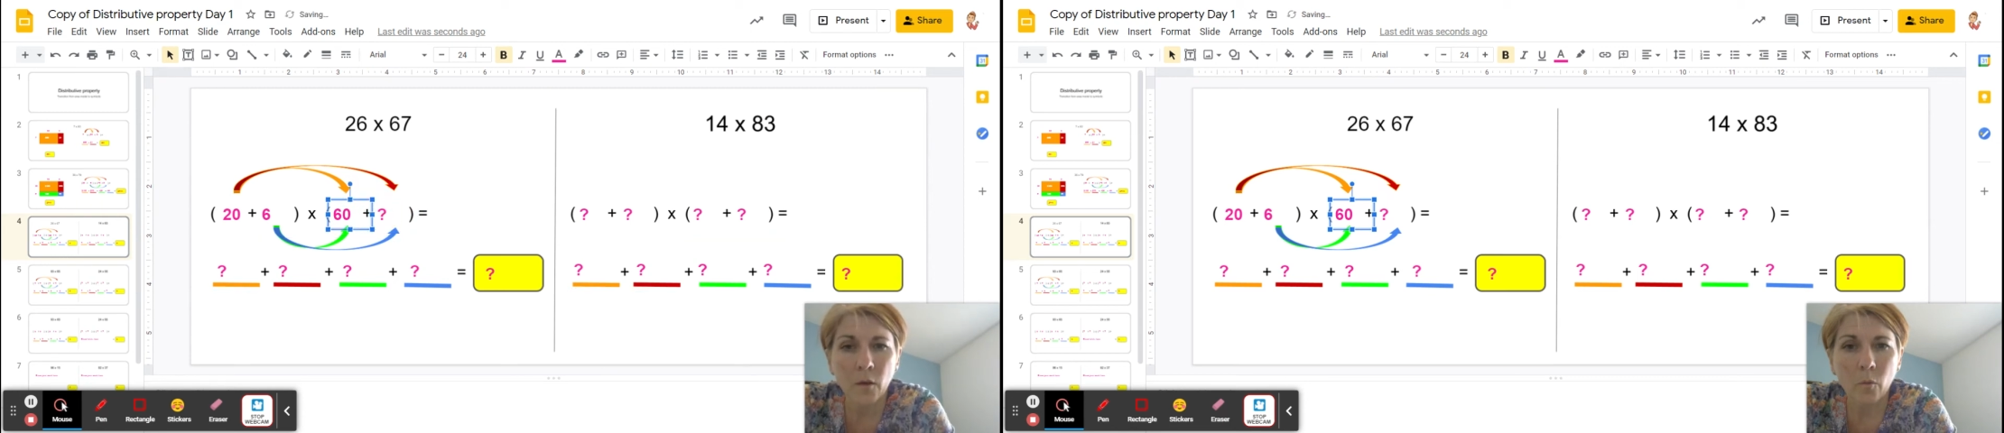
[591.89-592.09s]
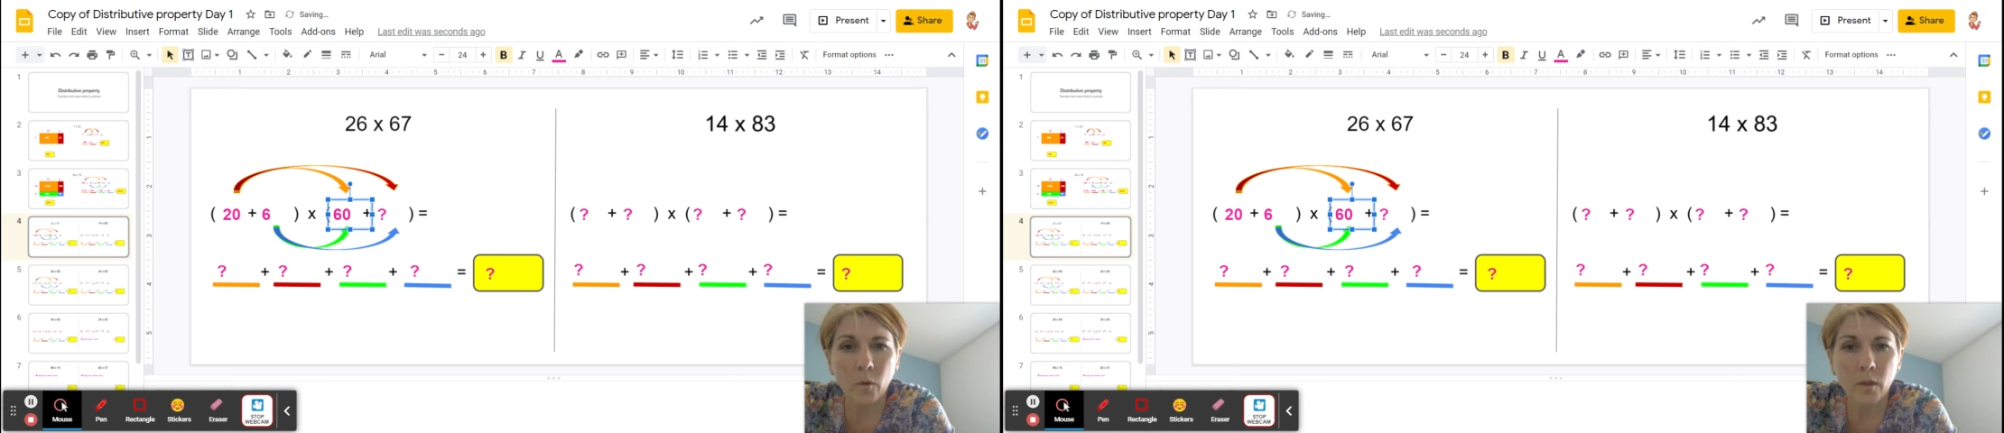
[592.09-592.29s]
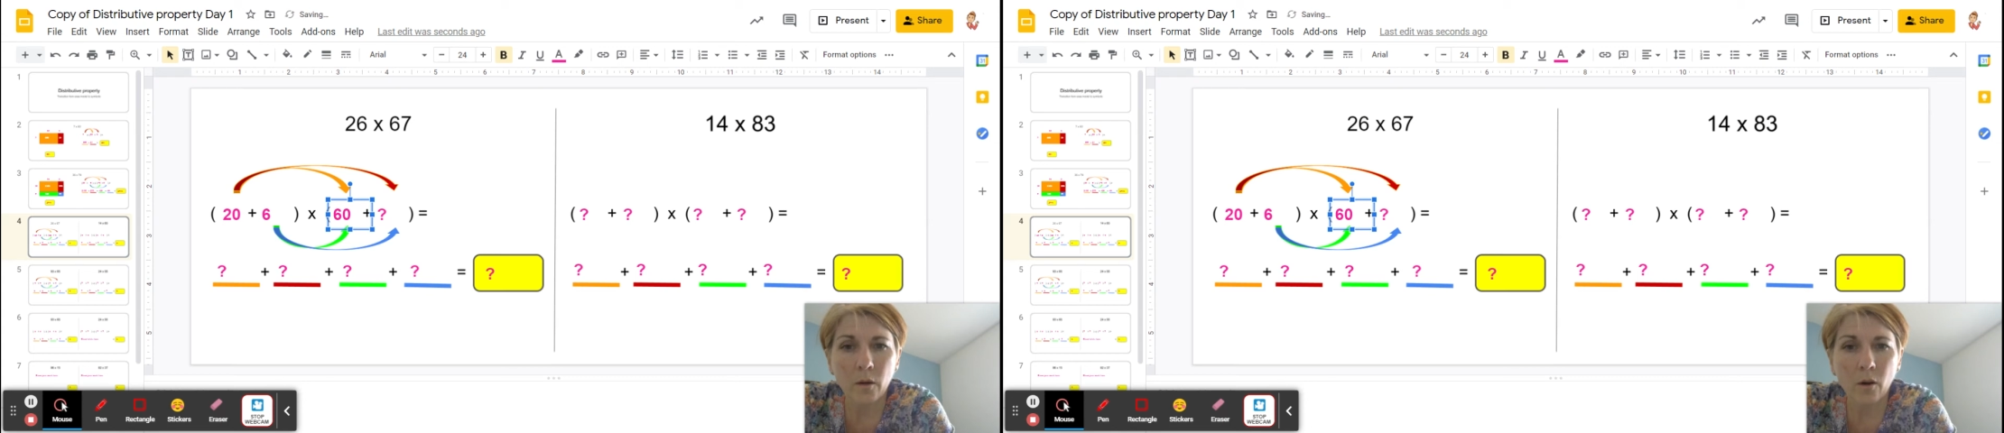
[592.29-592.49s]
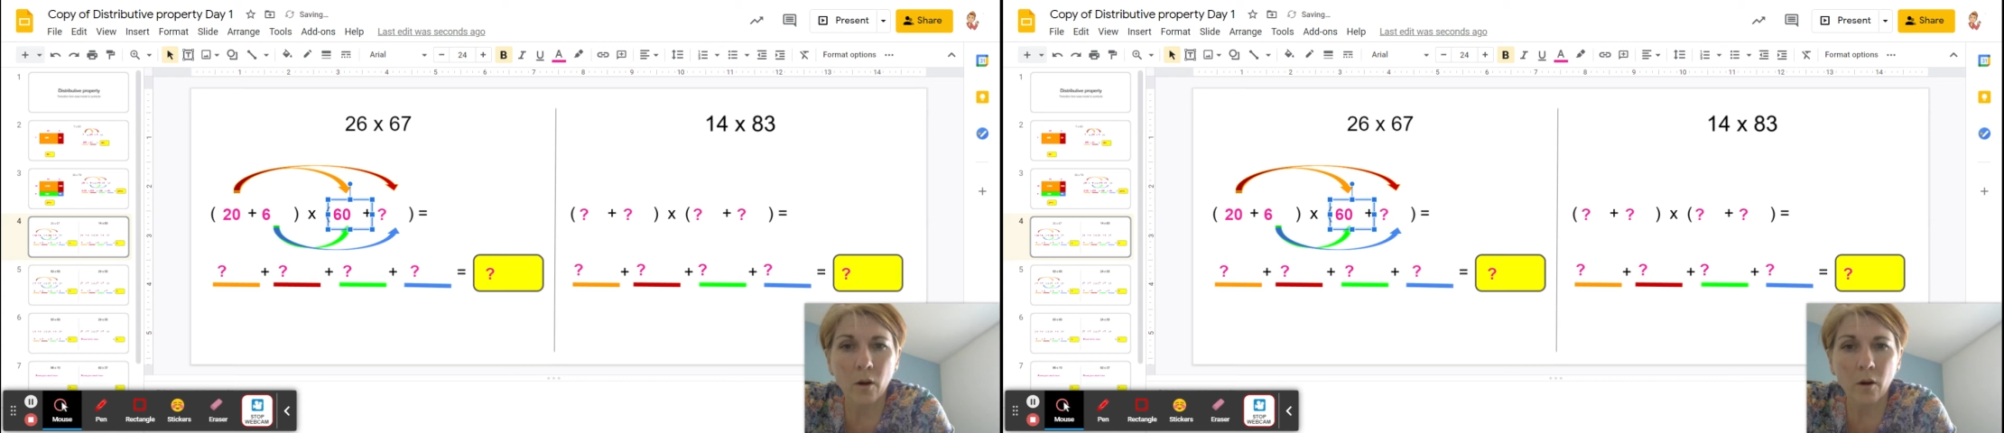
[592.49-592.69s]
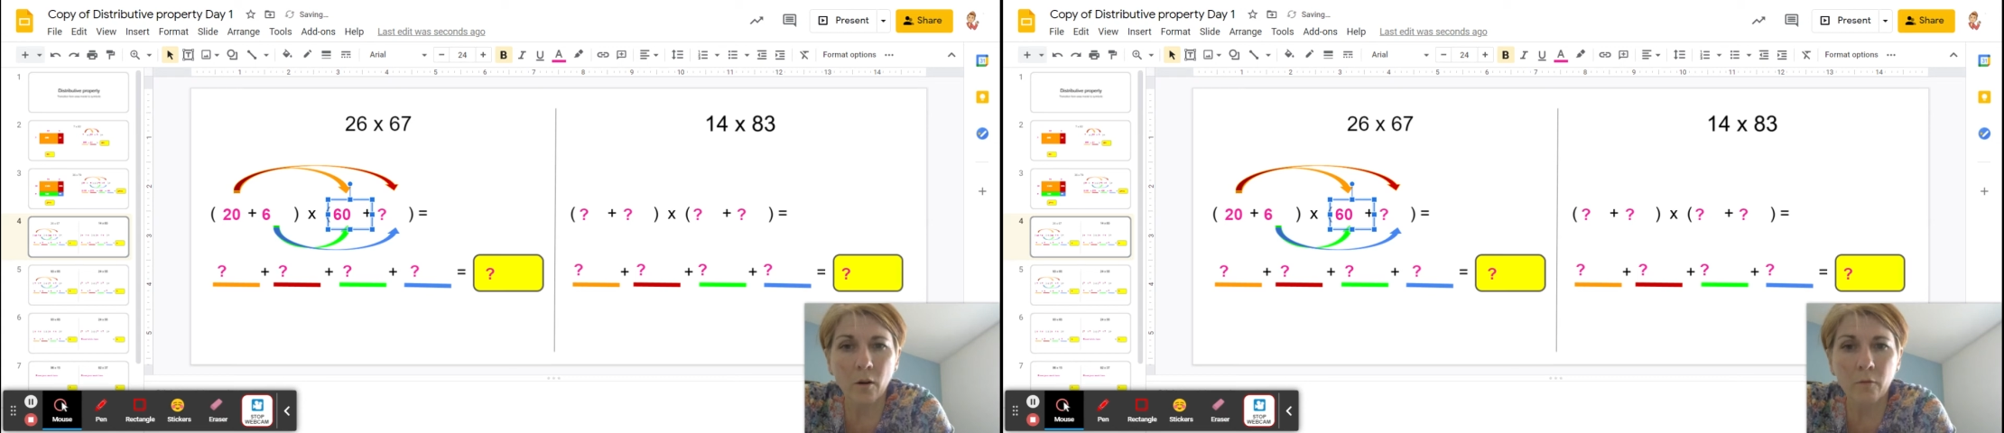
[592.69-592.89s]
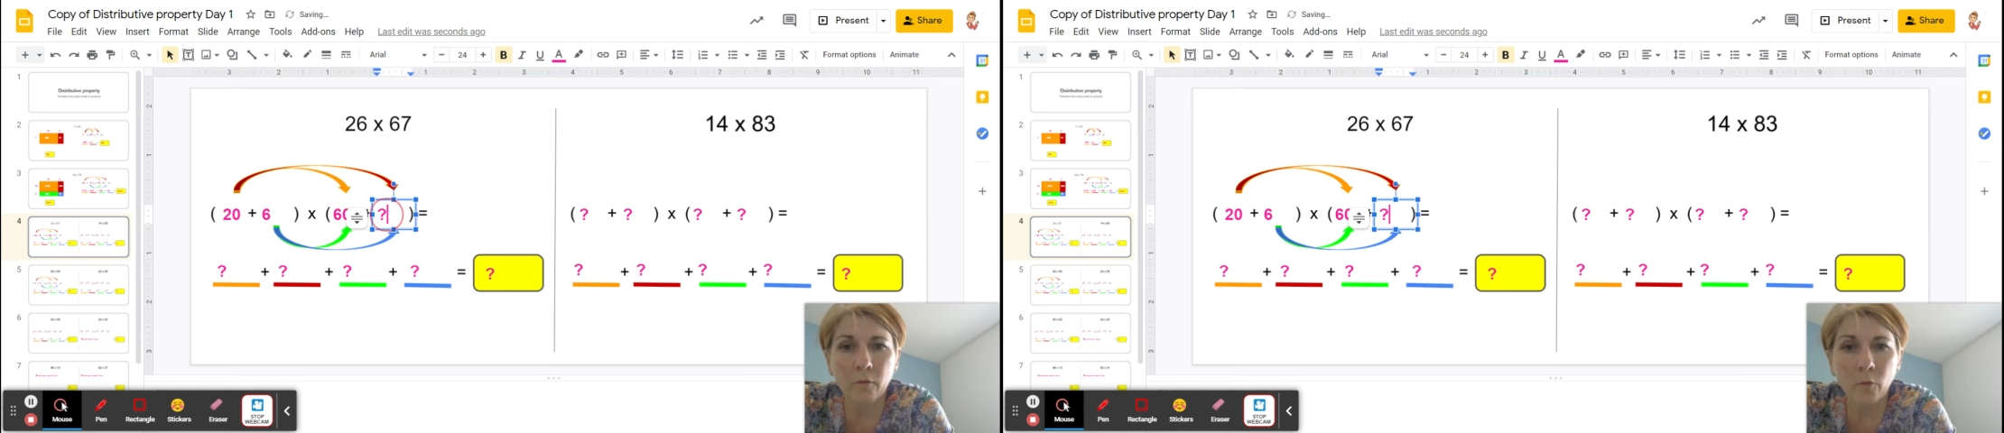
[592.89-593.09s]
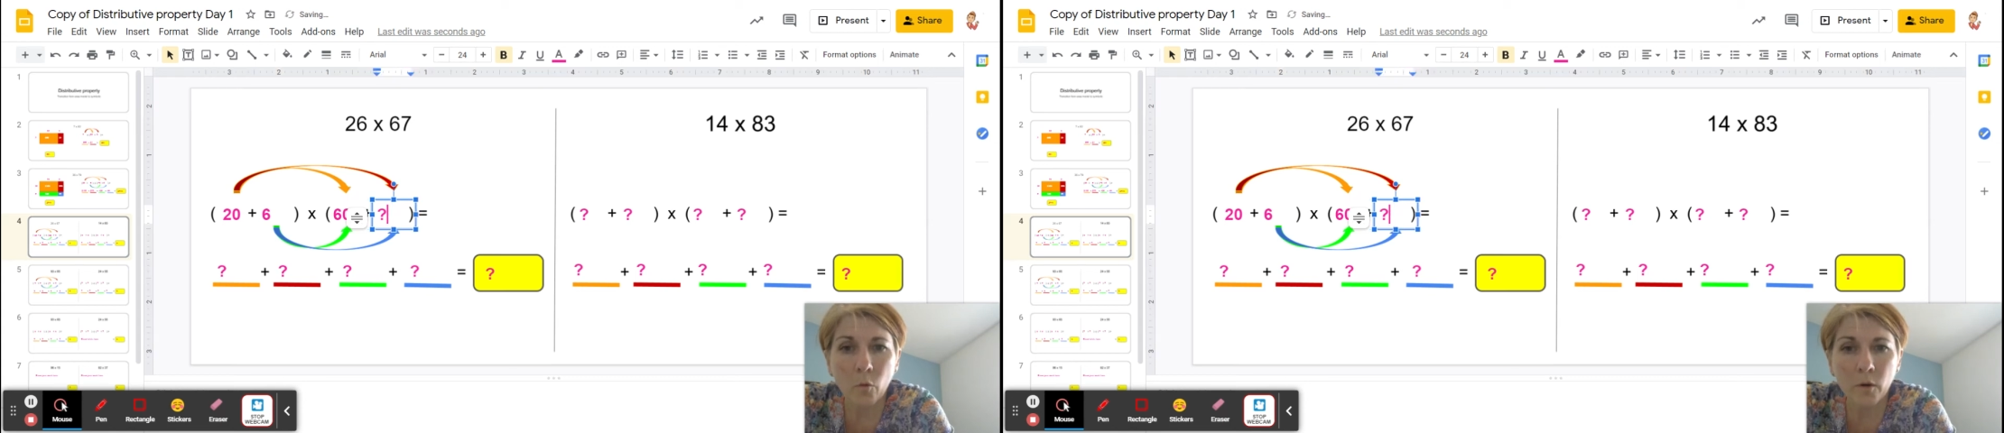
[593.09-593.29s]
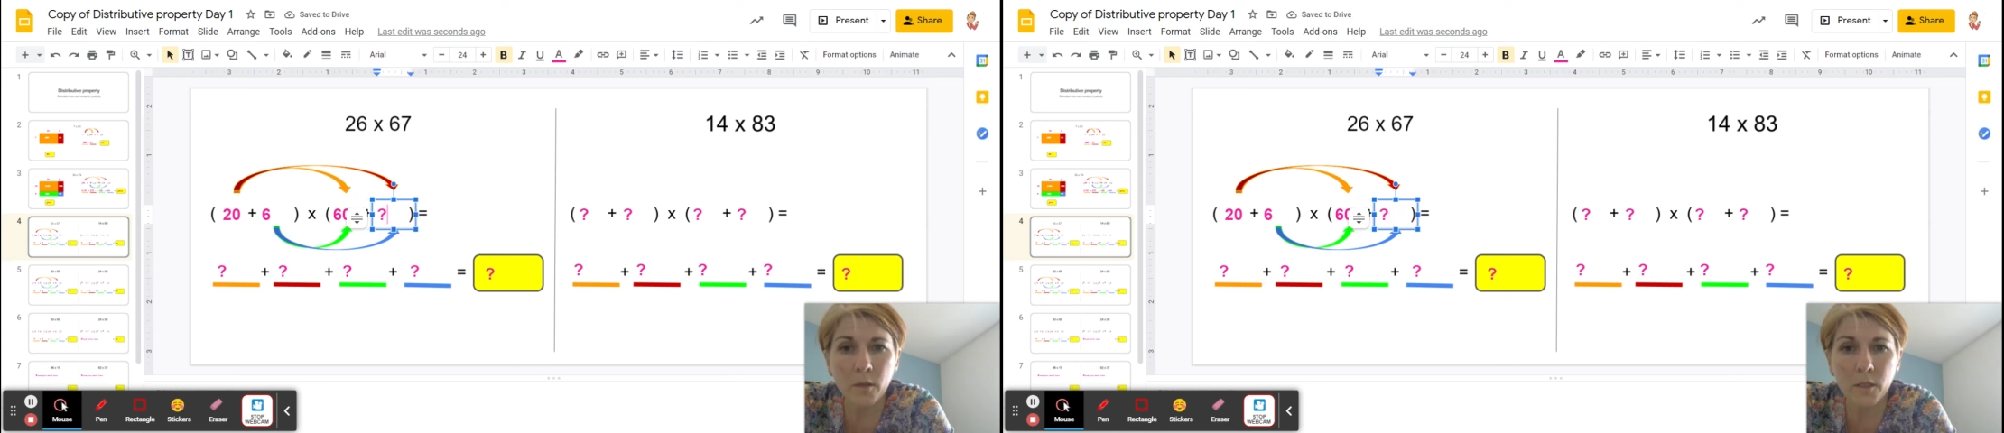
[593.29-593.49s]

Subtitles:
When there are 4